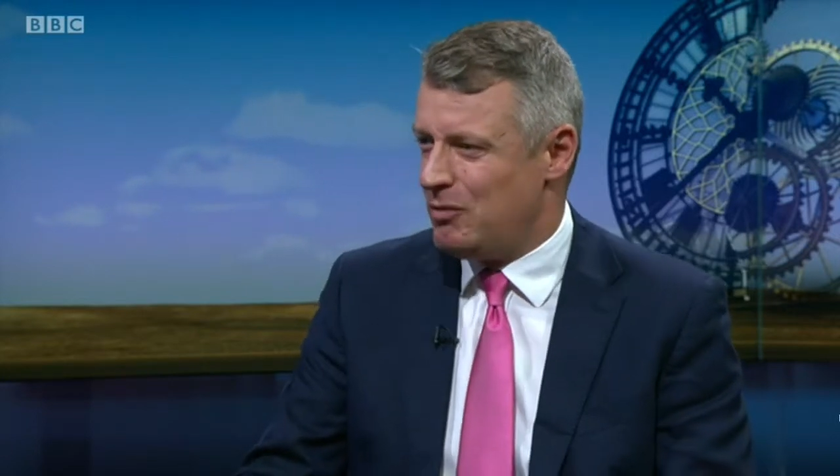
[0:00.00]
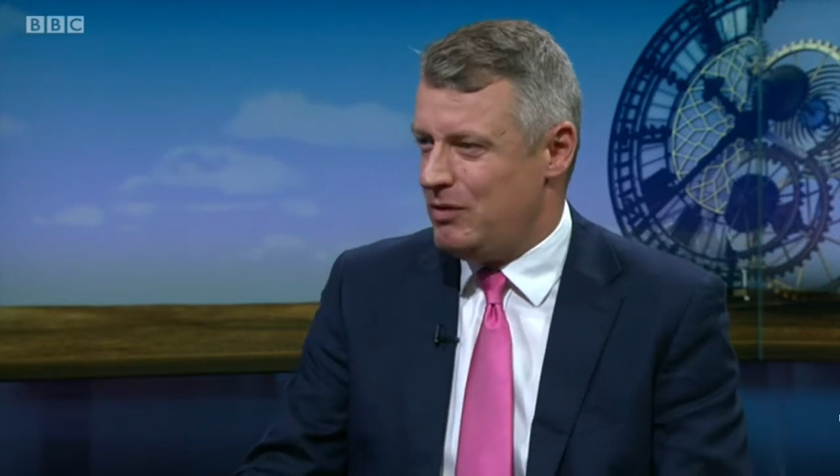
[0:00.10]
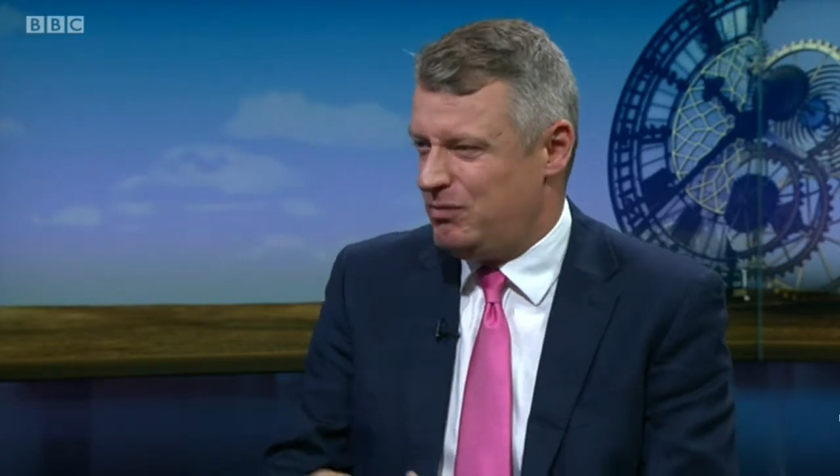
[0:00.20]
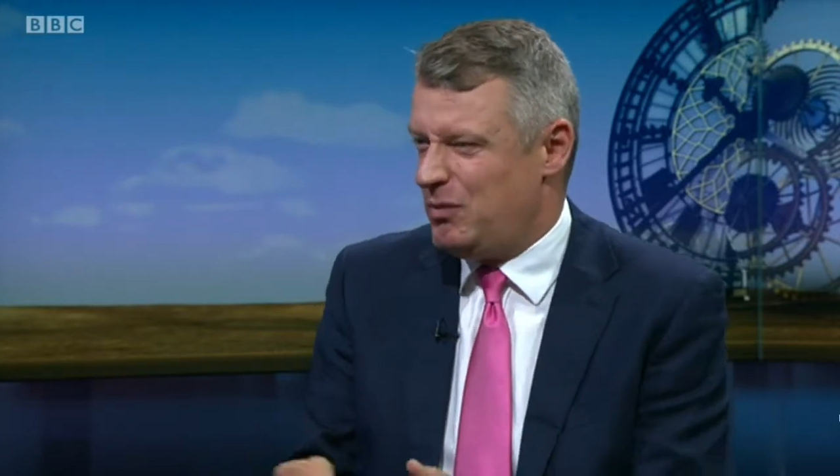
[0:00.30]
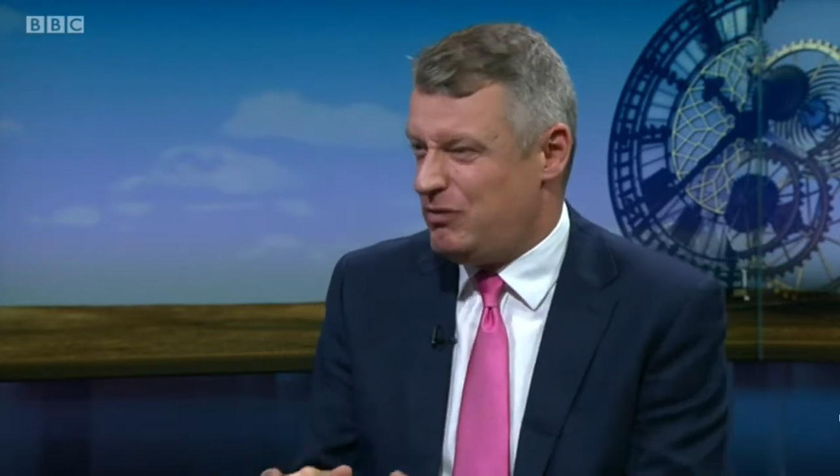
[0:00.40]

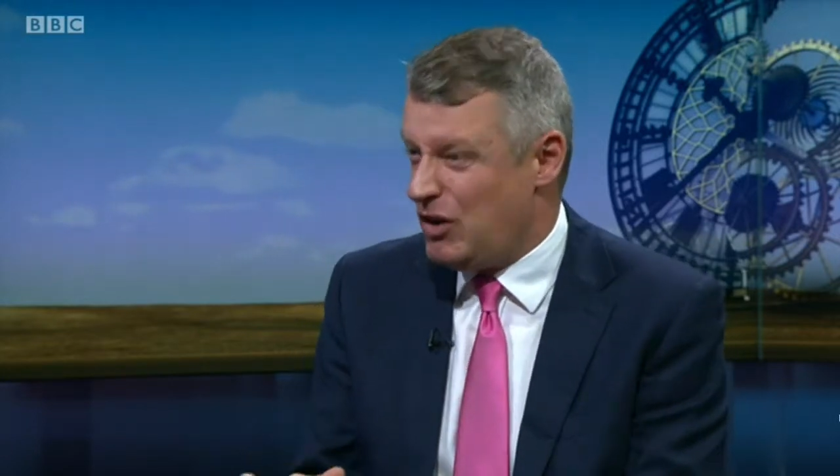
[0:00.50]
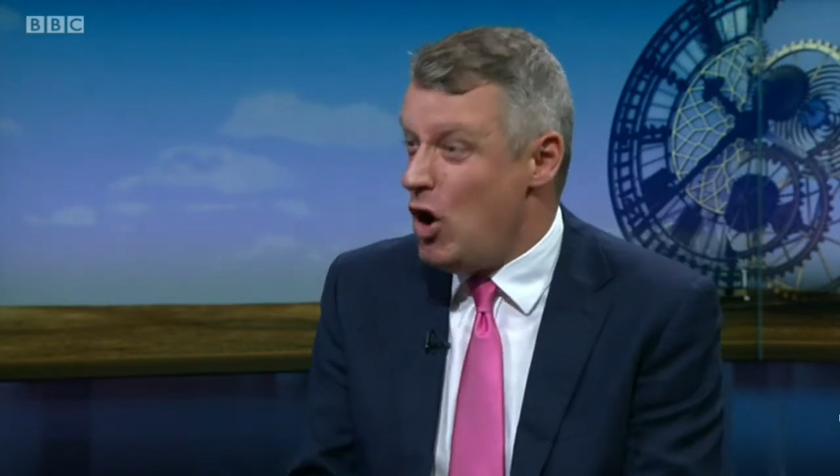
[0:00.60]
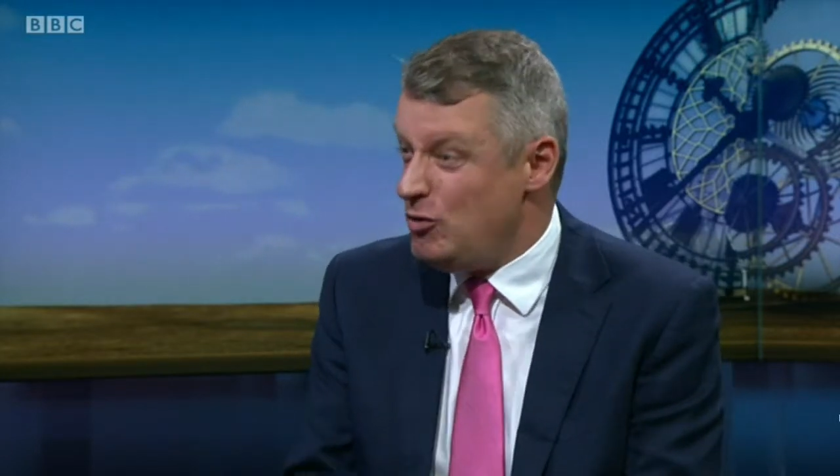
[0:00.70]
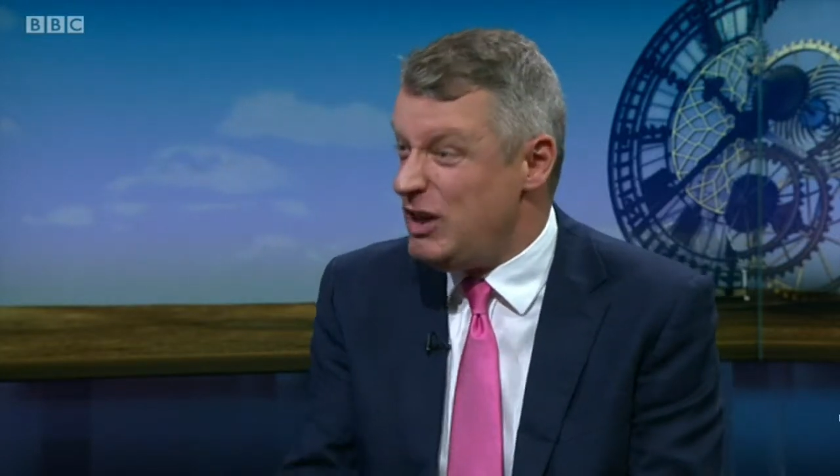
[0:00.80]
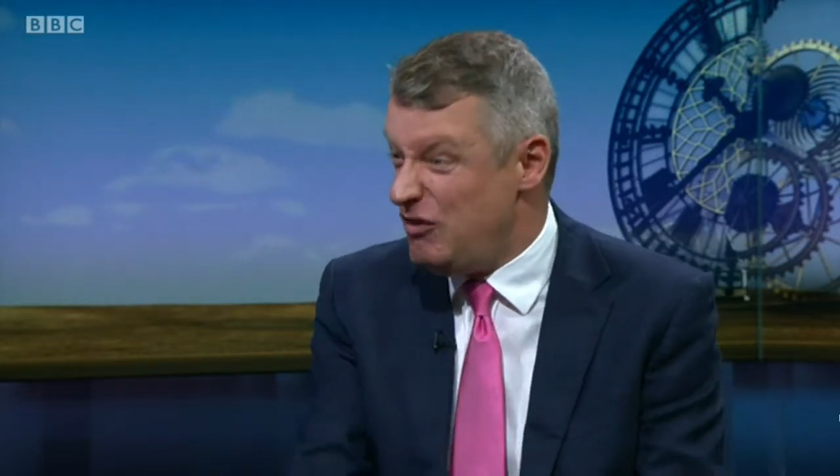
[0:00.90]
We've
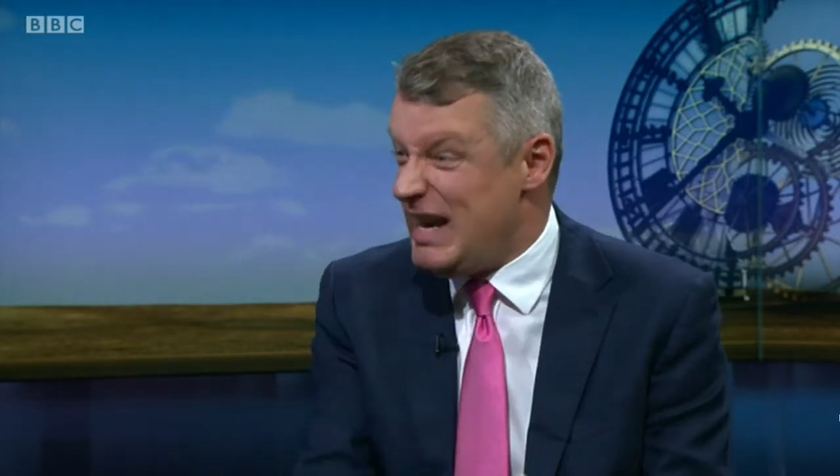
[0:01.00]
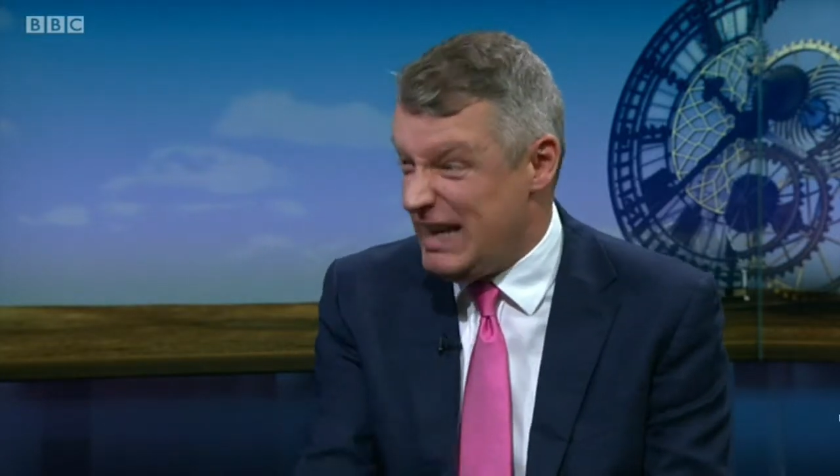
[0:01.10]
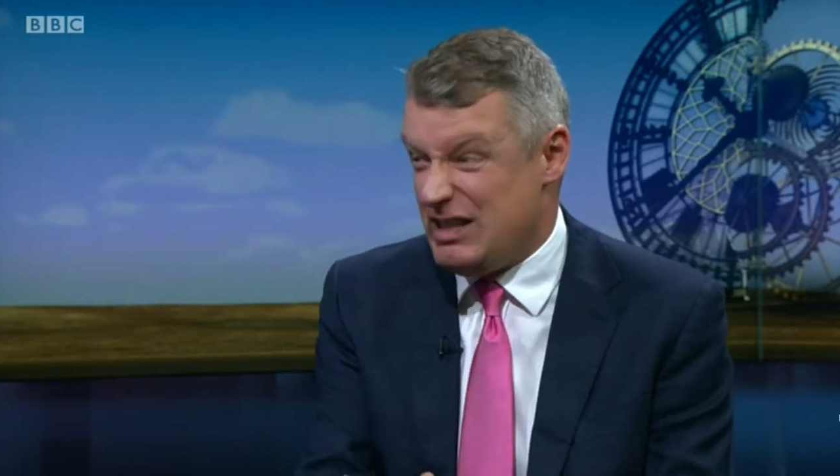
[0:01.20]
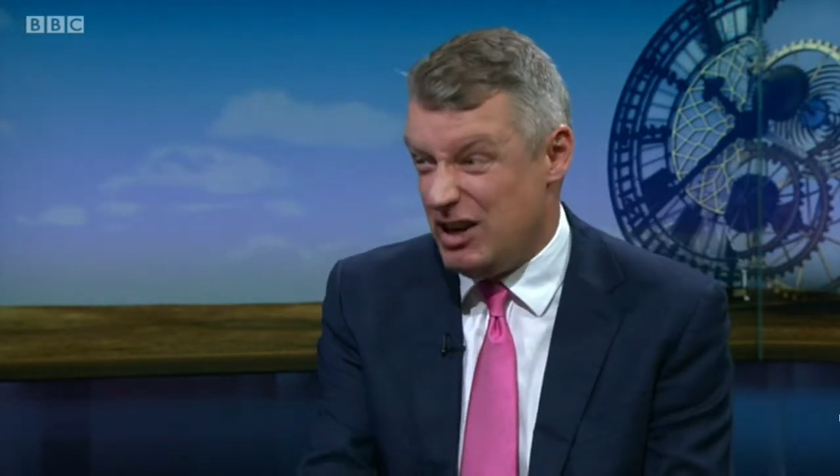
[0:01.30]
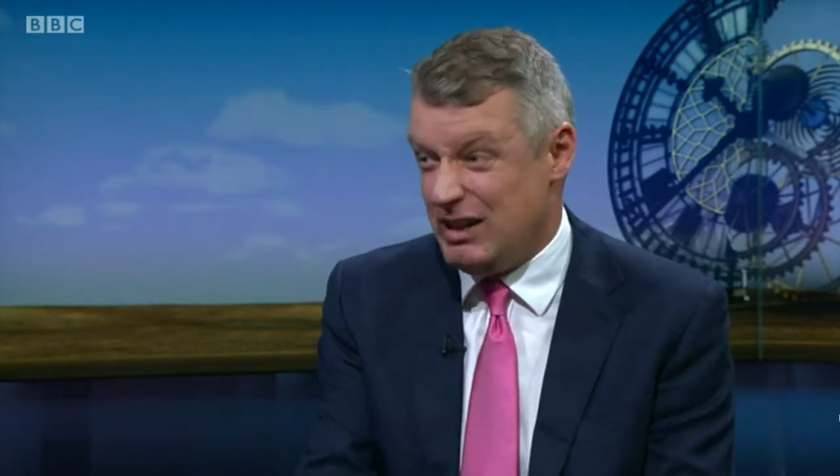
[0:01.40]
only
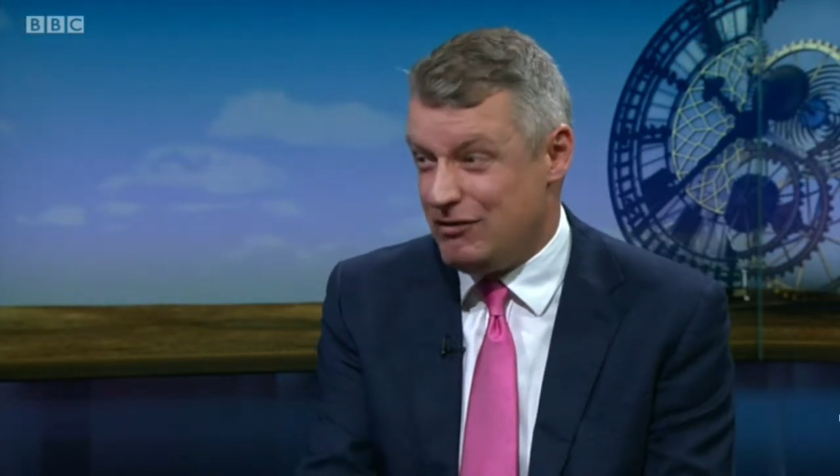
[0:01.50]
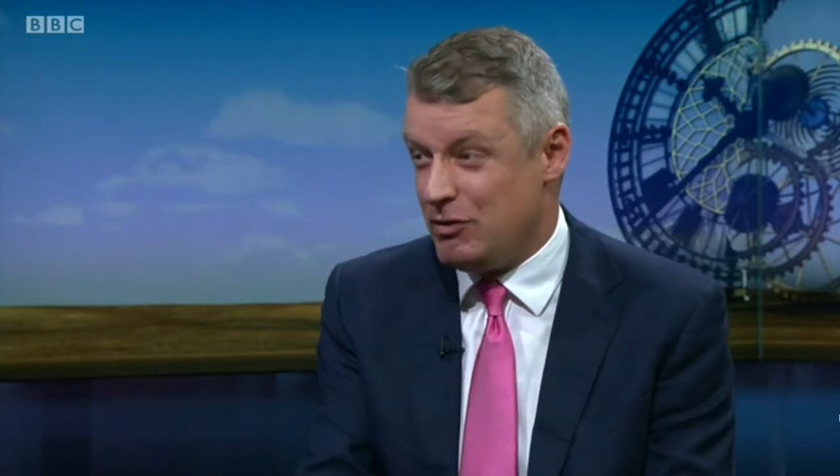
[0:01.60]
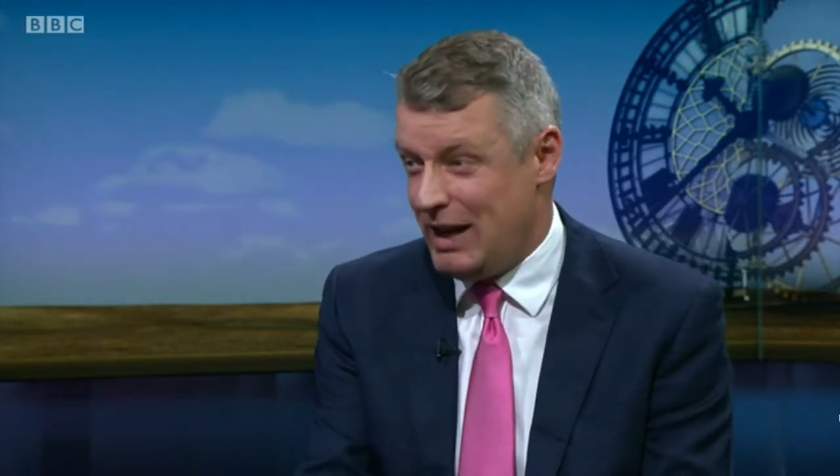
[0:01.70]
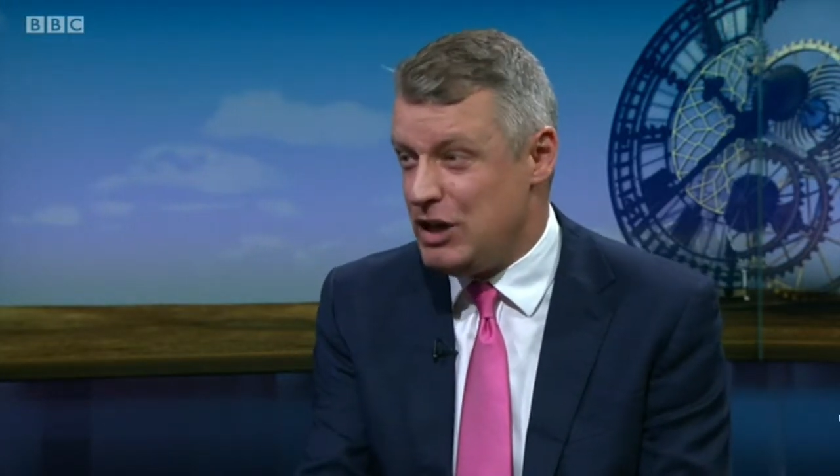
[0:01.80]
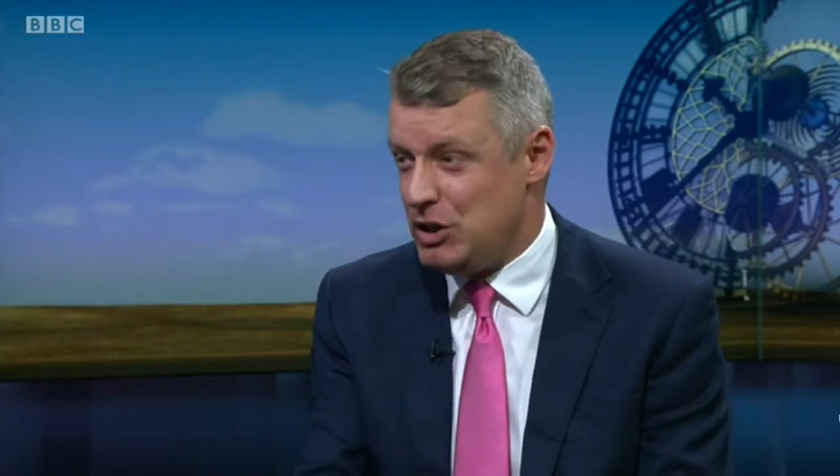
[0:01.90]
really done it
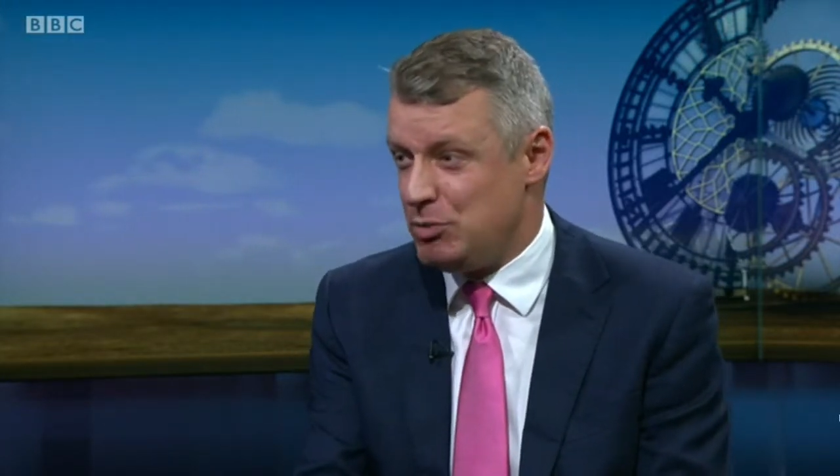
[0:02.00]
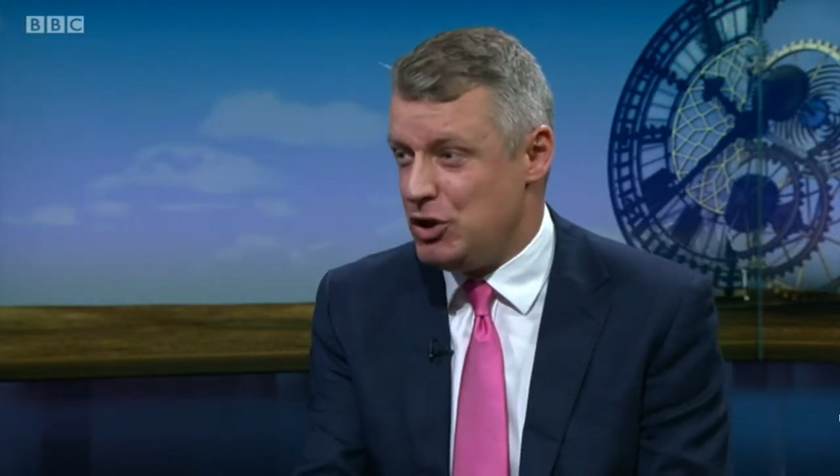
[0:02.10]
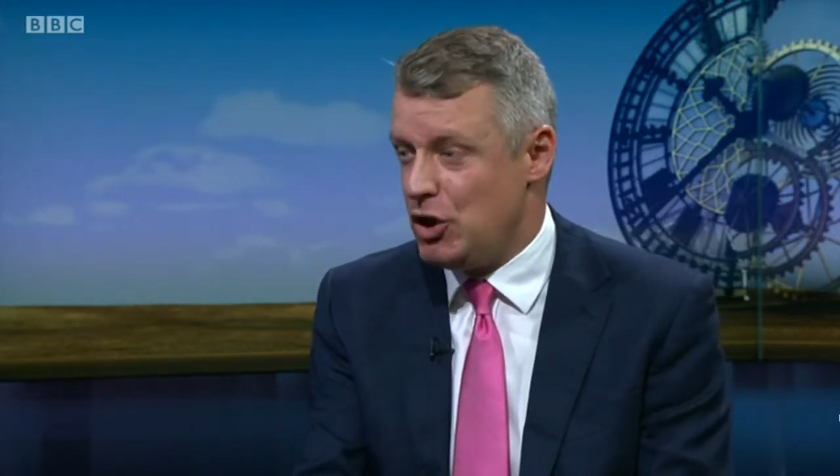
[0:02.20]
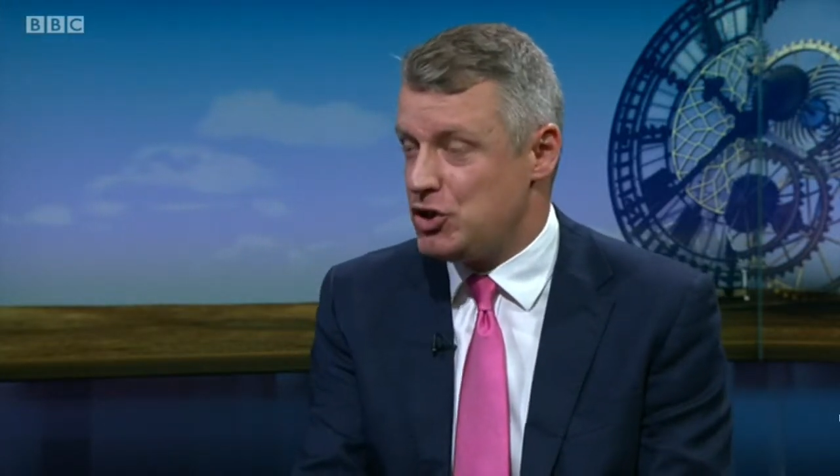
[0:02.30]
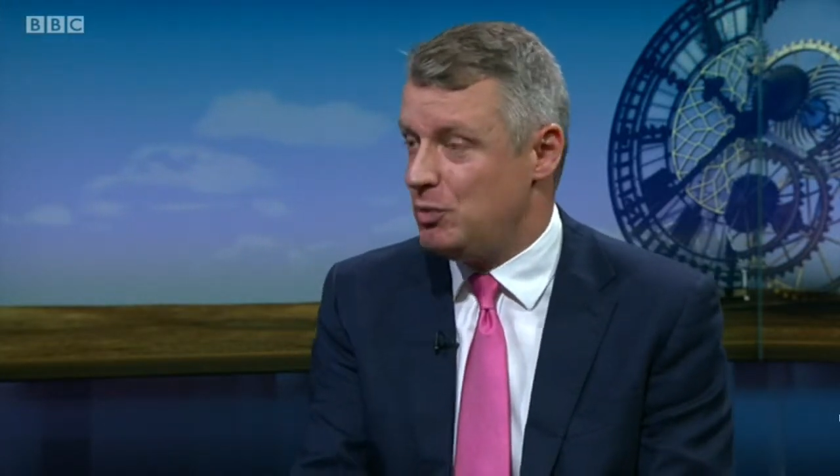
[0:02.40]
from energy
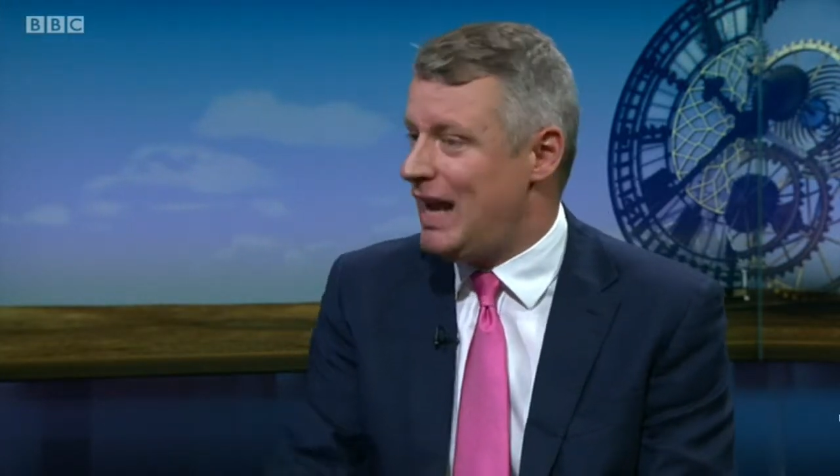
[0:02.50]
production.